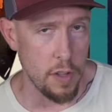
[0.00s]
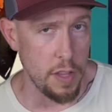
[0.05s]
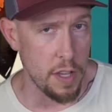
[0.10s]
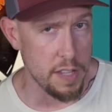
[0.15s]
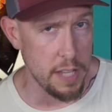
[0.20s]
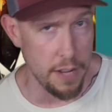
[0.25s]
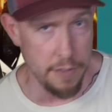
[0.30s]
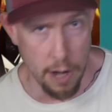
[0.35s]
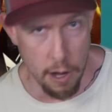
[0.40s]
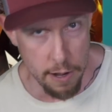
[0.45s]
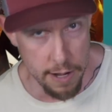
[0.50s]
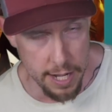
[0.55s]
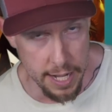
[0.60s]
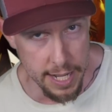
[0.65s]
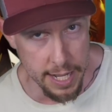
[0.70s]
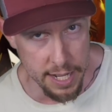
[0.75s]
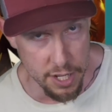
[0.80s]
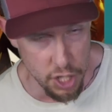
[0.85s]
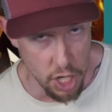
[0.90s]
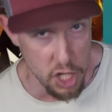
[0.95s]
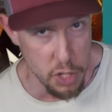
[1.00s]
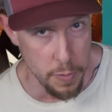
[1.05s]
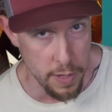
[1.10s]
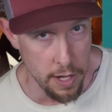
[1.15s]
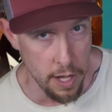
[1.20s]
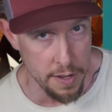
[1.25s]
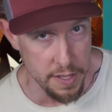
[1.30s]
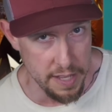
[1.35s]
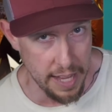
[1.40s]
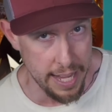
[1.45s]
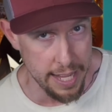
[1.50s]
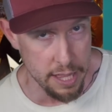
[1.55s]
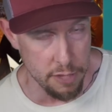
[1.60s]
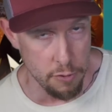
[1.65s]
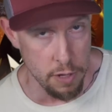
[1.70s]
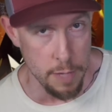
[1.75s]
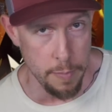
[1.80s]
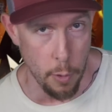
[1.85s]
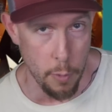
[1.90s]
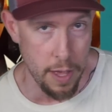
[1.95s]
does have a hard-hitting judgment on his
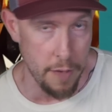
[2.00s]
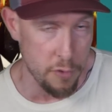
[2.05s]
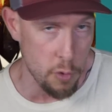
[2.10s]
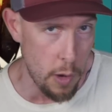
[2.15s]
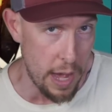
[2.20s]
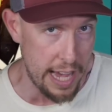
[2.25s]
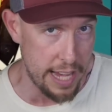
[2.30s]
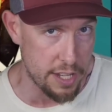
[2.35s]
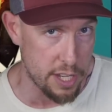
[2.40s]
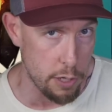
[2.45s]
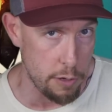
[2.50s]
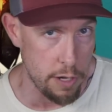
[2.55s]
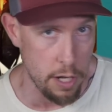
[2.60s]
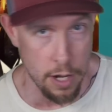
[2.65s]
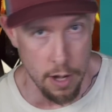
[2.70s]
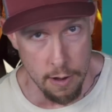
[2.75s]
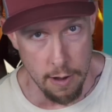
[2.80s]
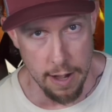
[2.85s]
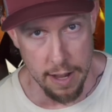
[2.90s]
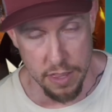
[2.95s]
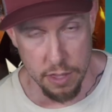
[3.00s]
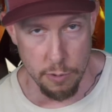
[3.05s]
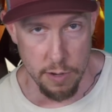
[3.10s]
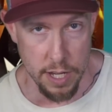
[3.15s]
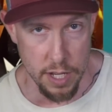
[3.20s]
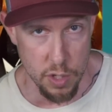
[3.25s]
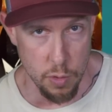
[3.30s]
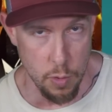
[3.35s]
A3, but we have Quietude on our A3 as